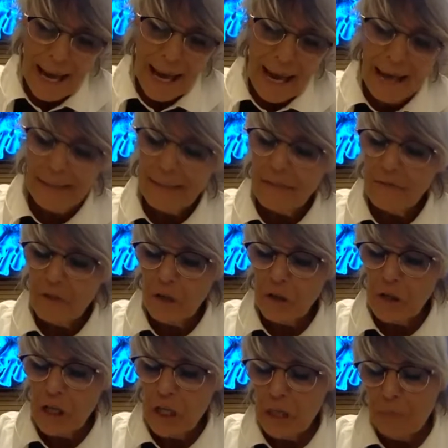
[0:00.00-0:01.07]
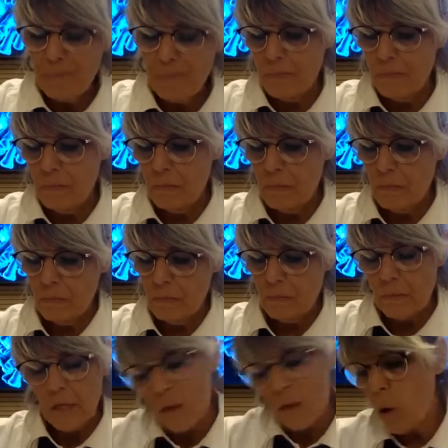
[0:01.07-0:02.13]
had a very
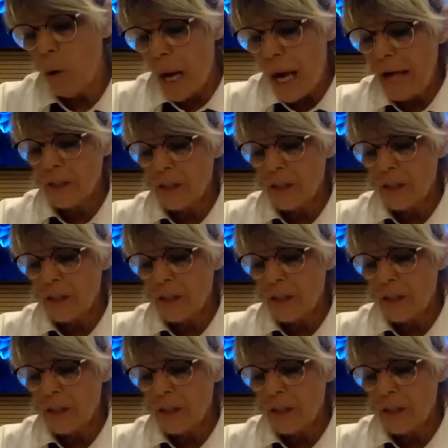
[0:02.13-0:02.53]
no large